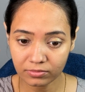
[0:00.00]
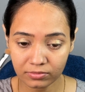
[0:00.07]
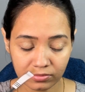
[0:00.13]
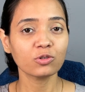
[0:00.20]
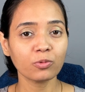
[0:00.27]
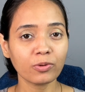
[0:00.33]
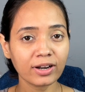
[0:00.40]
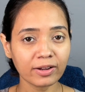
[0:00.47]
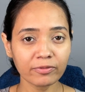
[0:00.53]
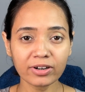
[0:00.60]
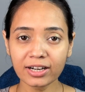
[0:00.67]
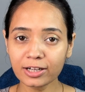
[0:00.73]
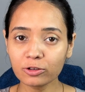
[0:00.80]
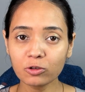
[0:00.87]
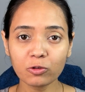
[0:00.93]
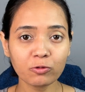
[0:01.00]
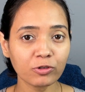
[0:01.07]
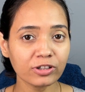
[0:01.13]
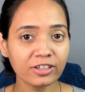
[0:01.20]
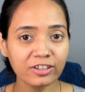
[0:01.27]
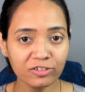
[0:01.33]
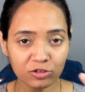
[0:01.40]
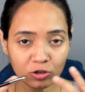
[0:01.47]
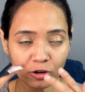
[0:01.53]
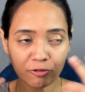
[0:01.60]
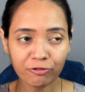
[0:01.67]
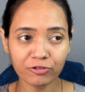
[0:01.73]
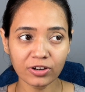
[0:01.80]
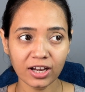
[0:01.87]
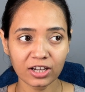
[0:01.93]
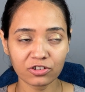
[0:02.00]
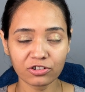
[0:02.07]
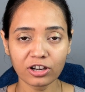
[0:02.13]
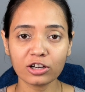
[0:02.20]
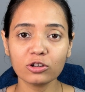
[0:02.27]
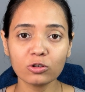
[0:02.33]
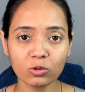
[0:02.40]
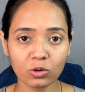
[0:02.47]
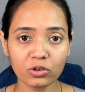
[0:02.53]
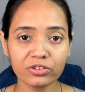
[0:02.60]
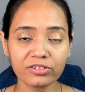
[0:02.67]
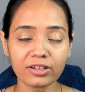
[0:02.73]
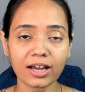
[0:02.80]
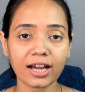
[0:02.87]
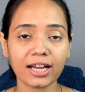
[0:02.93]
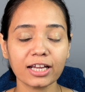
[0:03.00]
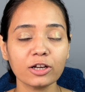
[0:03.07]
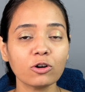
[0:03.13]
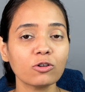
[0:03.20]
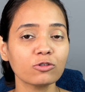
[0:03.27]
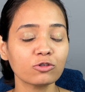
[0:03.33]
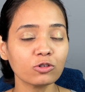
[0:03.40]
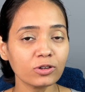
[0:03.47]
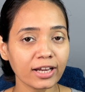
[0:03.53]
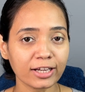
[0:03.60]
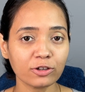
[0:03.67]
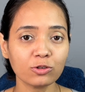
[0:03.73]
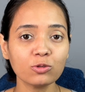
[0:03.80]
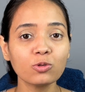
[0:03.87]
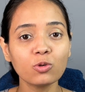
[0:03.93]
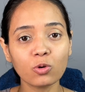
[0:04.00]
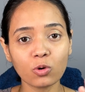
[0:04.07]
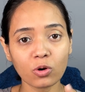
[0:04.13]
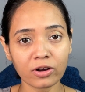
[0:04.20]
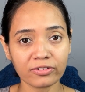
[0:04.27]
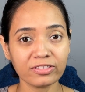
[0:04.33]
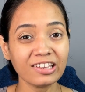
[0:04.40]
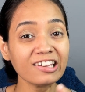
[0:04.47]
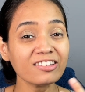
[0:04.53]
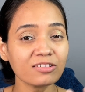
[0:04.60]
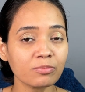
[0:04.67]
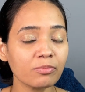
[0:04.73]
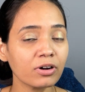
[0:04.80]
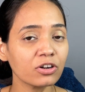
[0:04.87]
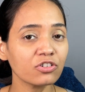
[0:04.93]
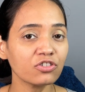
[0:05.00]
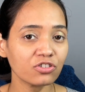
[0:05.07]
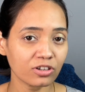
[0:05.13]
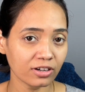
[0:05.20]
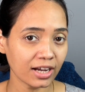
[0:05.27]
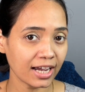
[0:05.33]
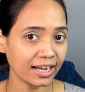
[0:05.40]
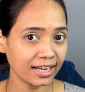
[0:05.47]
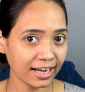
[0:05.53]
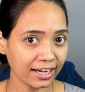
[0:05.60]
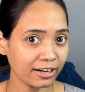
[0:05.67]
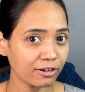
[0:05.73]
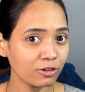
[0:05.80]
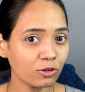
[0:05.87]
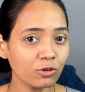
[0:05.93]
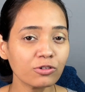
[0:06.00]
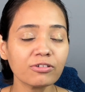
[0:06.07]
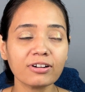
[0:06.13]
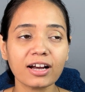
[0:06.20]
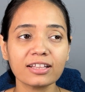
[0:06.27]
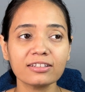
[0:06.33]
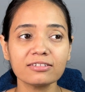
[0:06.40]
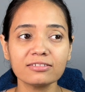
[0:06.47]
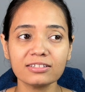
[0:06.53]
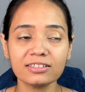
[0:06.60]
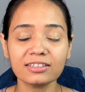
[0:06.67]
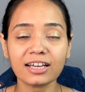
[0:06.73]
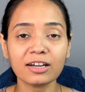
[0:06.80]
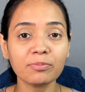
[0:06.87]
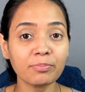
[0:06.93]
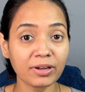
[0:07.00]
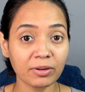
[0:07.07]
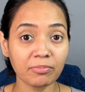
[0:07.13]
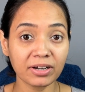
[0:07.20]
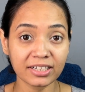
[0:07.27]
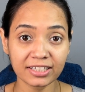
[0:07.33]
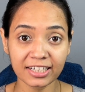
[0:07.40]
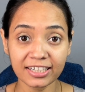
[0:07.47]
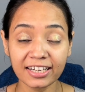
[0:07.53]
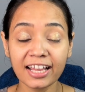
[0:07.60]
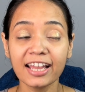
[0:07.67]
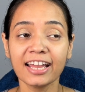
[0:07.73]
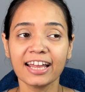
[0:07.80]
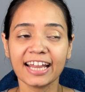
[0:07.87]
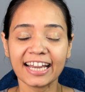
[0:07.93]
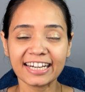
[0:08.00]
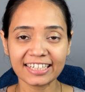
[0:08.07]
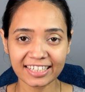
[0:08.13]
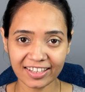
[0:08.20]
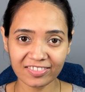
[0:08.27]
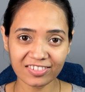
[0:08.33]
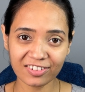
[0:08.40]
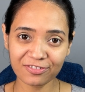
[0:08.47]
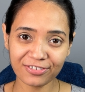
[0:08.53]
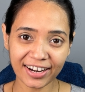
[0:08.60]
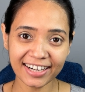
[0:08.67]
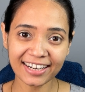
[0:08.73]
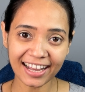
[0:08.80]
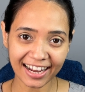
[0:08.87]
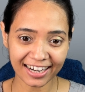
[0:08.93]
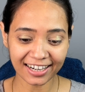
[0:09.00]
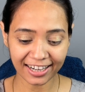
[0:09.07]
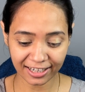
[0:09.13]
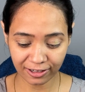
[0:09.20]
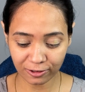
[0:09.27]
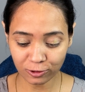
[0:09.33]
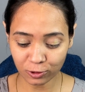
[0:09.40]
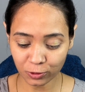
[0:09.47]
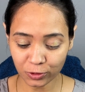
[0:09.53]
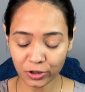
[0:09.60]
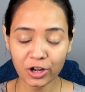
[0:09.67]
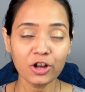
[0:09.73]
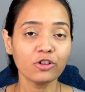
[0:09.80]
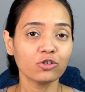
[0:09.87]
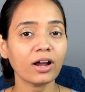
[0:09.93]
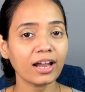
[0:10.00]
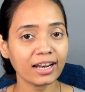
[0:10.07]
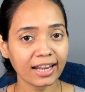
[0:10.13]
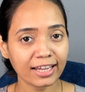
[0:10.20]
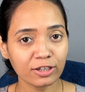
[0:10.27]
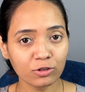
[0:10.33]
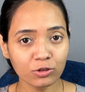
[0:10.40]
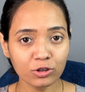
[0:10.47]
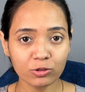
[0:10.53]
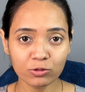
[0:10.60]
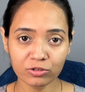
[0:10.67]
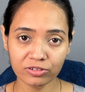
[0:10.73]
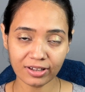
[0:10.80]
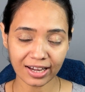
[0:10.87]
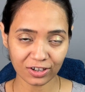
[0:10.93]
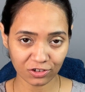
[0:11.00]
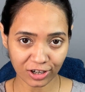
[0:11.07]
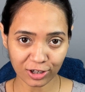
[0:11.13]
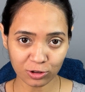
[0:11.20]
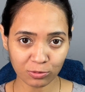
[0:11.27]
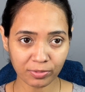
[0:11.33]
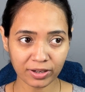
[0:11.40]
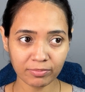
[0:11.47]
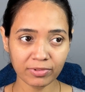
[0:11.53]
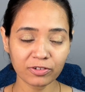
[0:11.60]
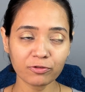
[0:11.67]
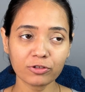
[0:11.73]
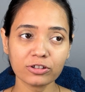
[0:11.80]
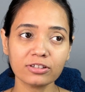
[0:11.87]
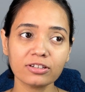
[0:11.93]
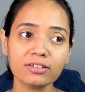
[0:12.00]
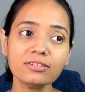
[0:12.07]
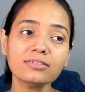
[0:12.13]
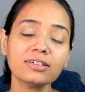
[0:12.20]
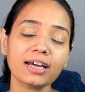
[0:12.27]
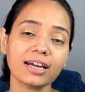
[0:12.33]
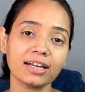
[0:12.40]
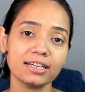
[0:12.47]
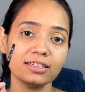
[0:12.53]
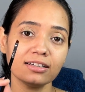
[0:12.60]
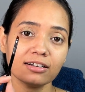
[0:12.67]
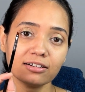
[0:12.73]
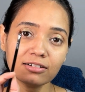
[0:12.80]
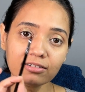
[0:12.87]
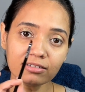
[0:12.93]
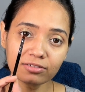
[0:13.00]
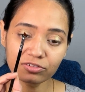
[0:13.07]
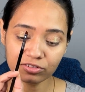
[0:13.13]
So whenever I go for these soft eyeshadow looks, I also like to go on the smudged eyeliner look rather than that pigmented intensified eyeliner look. So I like to use eyeshadow pigment for this and a